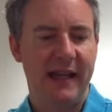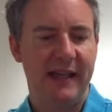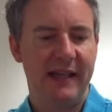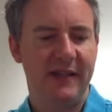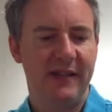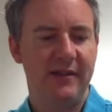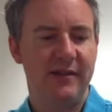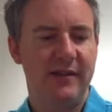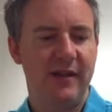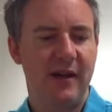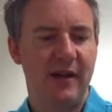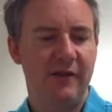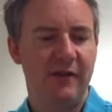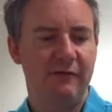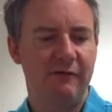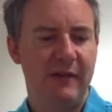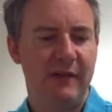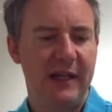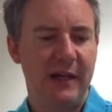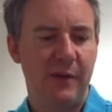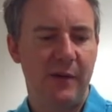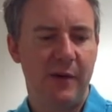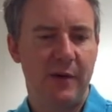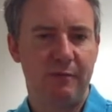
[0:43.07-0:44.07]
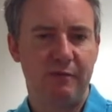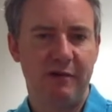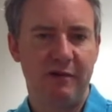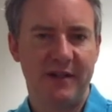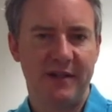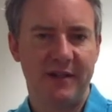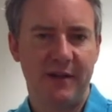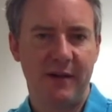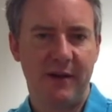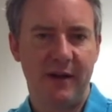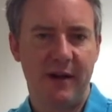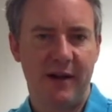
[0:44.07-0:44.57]
You don't really want to press
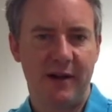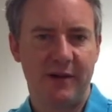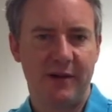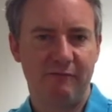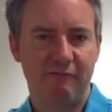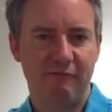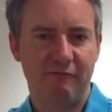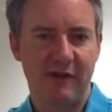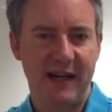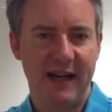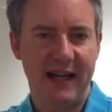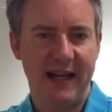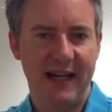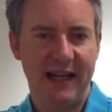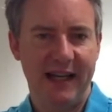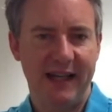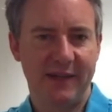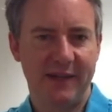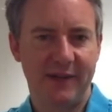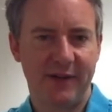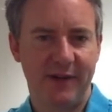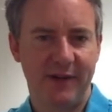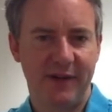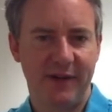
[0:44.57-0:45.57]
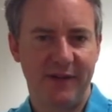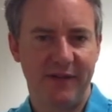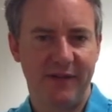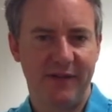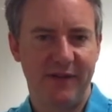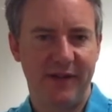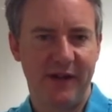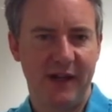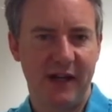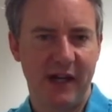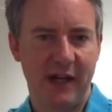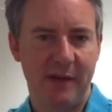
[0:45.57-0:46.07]
too hard and really sort
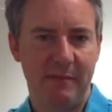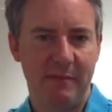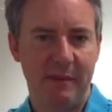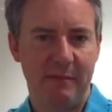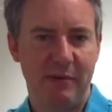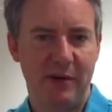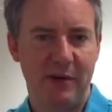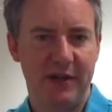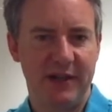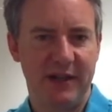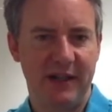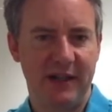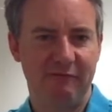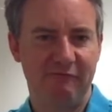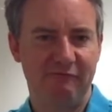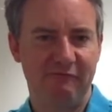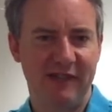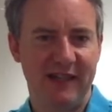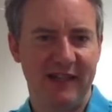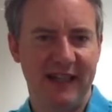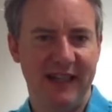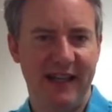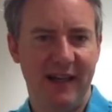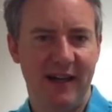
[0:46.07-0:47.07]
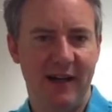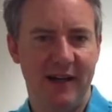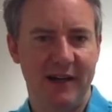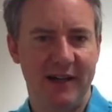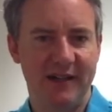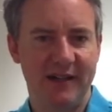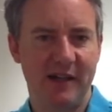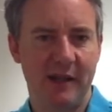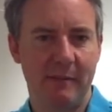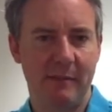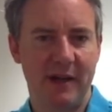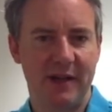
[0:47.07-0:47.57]
of be pushing really hard
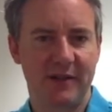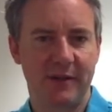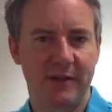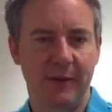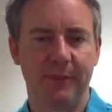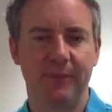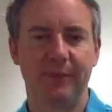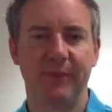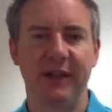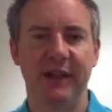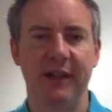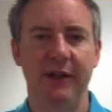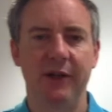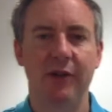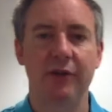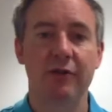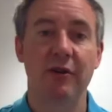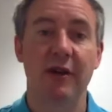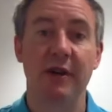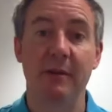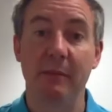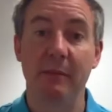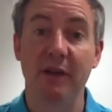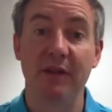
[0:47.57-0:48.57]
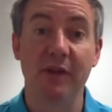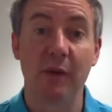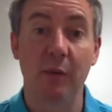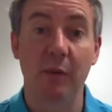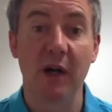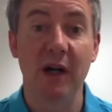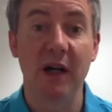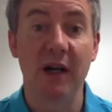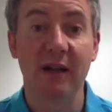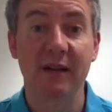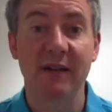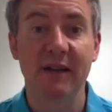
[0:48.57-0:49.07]
into the muscle. You're not trying to move the
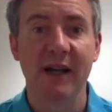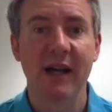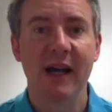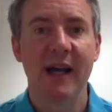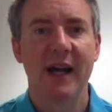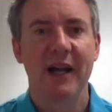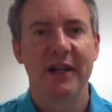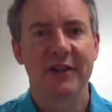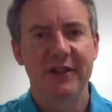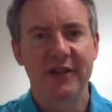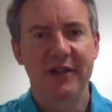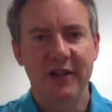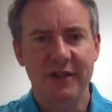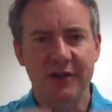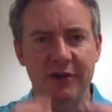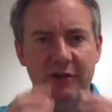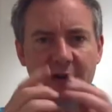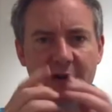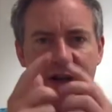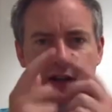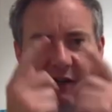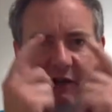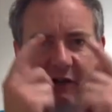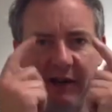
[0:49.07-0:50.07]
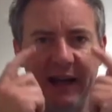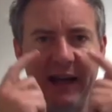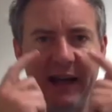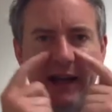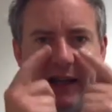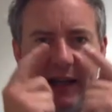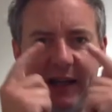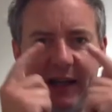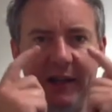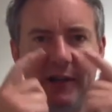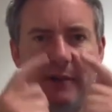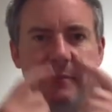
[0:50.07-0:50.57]
world, just trying to create a
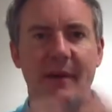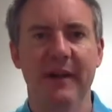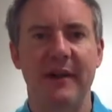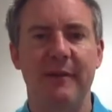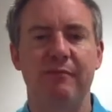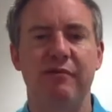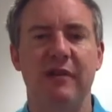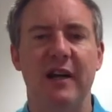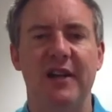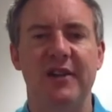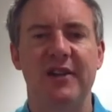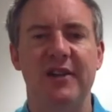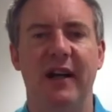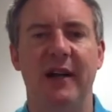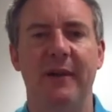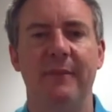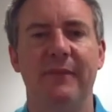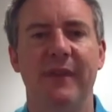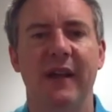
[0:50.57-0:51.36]
little bit of pressure.